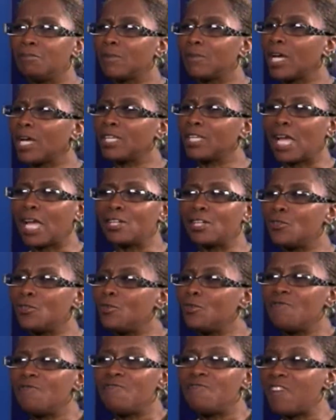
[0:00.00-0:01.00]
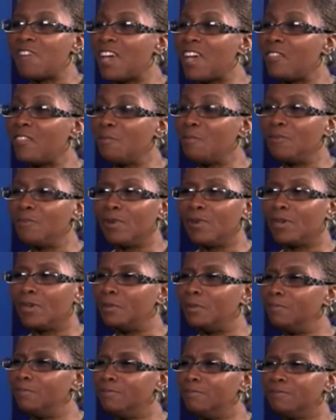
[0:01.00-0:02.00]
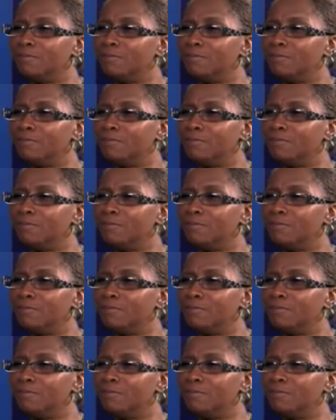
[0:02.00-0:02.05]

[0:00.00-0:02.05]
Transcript: I, I, couldn't fathom um,